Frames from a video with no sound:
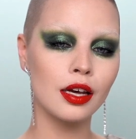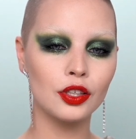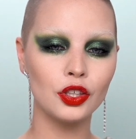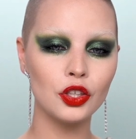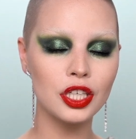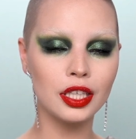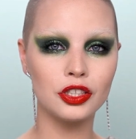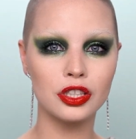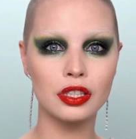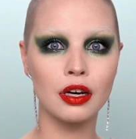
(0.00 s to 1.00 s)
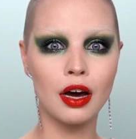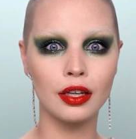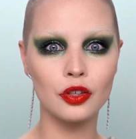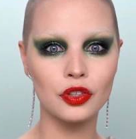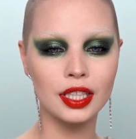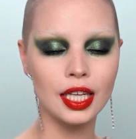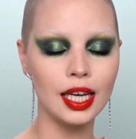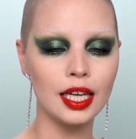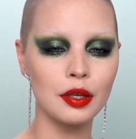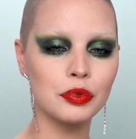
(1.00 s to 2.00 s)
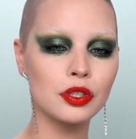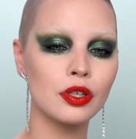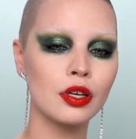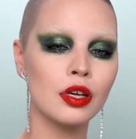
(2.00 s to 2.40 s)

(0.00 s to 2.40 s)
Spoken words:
I usually just colour in the lips